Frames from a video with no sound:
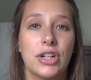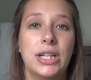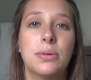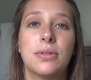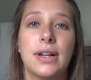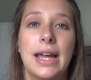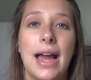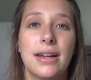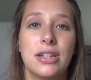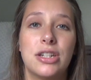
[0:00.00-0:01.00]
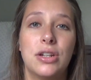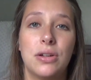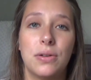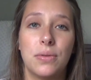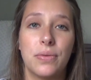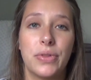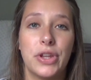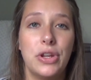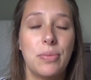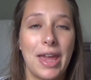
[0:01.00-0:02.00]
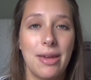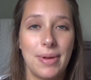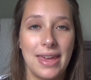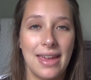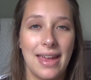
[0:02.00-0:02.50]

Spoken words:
she will react to the new baby.